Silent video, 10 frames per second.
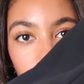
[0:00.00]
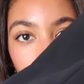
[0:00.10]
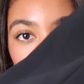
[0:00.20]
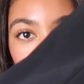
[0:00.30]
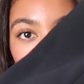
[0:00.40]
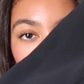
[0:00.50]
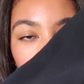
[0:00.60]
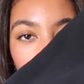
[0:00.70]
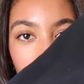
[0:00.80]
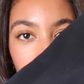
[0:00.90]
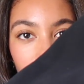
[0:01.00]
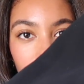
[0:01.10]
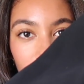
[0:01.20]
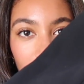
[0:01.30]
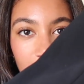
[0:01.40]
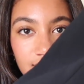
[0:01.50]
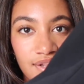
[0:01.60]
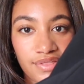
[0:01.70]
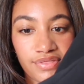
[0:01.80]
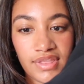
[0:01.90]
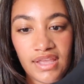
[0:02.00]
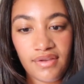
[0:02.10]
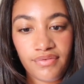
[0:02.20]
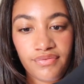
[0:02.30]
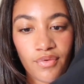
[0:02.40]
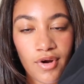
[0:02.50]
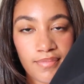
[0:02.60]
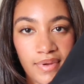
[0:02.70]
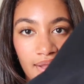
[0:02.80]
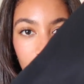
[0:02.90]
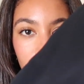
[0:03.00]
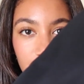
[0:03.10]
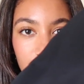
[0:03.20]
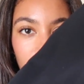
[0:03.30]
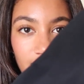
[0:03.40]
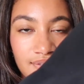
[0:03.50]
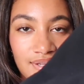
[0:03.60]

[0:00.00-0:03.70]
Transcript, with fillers: good and then it has the, the four buttons down